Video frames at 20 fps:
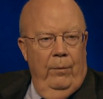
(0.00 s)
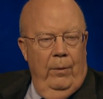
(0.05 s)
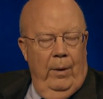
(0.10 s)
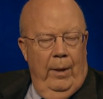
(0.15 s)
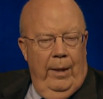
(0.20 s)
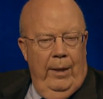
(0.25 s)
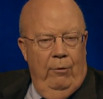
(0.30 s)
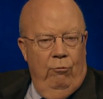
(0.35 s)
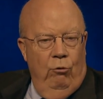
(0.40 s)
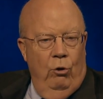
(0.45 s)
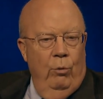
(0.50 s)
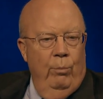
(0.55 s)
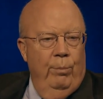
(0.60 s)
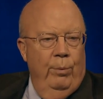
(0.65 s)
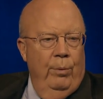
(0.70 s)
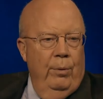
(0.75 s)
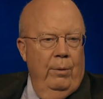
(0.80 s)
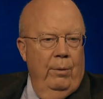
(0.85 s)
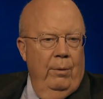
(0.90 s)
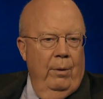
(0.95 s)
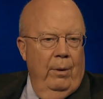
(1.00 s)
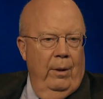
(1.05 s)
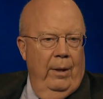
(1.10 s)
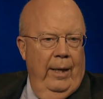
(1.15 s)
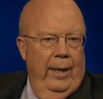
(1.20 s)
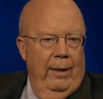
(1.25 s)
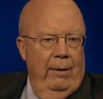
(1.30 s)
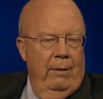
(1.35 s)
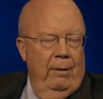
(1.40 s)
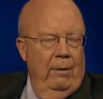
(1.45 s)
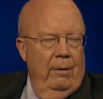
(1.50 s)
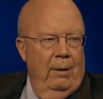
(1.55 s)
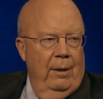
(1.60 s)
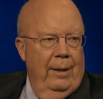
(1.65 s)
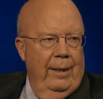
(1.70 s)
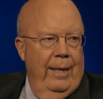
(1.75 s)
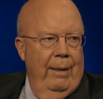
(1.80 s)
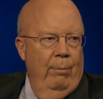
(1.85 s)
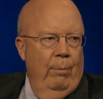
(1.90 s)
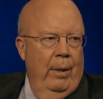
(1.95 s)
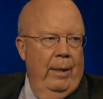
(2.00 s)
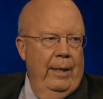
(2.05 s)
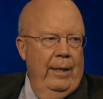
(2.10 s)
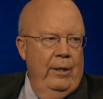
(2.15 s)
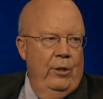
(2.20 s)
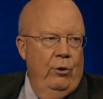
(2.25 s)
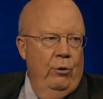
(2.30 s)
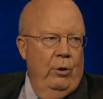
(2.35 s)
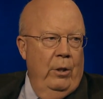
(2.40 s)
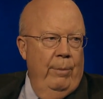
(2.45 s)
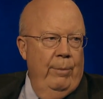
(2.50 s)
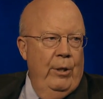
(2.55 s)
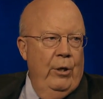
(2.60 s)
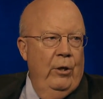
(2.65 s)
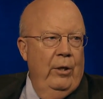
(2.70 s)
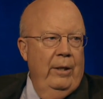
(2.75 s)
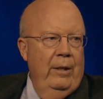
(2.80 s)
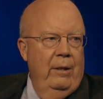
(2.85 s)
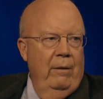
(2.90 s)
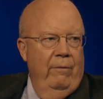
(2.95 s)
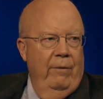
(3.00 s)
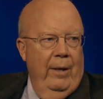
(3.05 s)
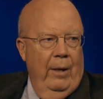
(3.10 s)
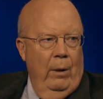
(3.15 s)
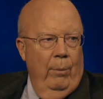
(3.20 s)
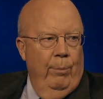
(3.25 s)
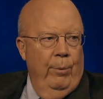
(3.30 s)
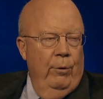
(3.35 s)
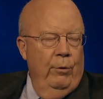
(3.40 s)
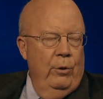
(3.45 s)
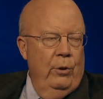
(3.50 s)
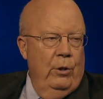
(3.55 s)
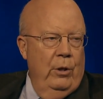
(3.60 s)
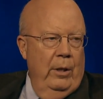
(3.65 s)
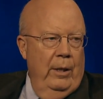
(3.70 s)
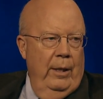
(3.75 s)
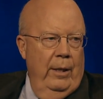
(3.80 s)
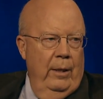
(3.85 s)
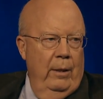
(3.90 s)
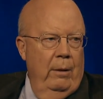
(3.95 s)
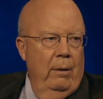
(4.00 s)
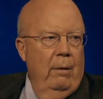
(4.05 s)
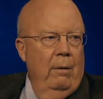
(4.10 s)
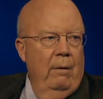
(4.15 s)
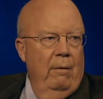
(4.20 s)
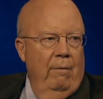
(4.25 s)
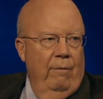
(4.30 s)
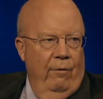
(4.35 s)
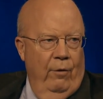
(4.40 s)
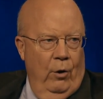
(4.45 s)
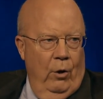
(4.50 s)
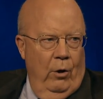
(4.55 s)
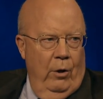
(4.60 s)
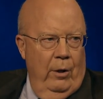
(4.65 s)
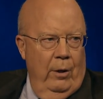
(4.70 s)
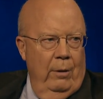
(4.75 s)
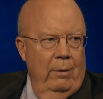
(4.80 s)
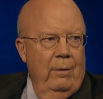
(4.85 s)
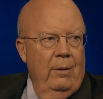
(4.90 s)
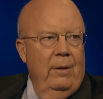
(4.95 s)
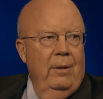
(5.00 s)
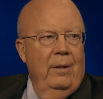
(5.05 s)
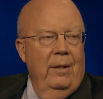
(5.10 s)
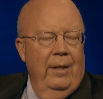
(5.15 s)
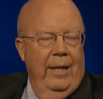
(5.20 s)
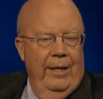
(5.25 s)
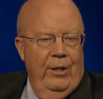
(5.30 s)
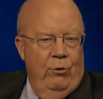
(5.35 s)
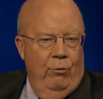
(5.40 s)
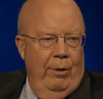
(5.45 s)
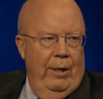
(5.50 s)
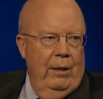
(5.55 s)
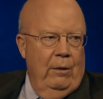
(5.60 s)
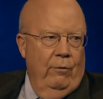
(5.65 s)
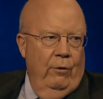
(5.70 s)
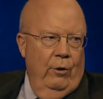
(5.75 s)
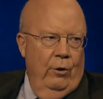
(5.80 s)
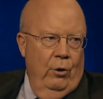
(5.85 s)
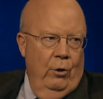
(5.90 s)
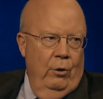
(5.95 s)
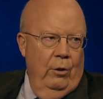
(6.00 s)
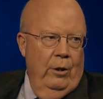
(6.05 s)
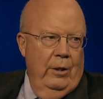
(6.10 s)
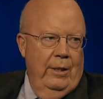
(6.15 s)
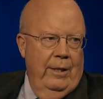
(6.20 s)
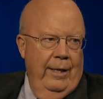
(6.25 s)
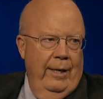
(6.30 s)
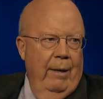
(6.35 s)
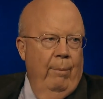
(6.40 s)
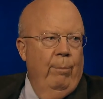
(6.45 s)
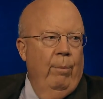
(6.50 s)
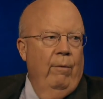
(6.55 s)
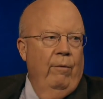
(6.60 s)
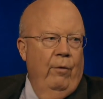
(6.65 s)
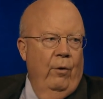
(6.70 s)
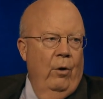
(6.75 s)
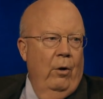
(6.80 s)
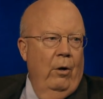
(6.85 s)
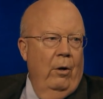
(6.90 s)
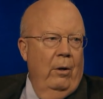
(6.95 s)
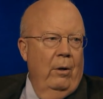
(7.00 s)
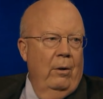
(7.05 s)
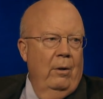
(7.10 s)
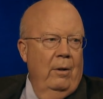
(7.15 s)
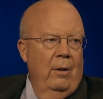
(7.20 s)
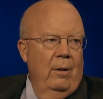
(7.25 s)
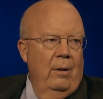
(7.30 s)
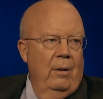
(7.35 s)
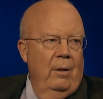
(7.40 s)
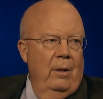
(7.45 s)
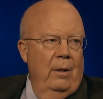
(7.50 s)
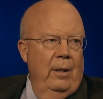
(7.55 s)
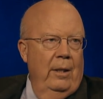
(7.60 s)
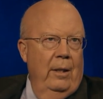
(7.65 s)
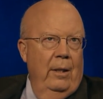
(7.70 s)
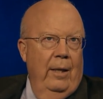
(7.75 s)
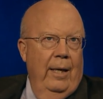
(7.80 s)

a group that lent money to community developers in Florida. They transferred her to Tampa, Florida, in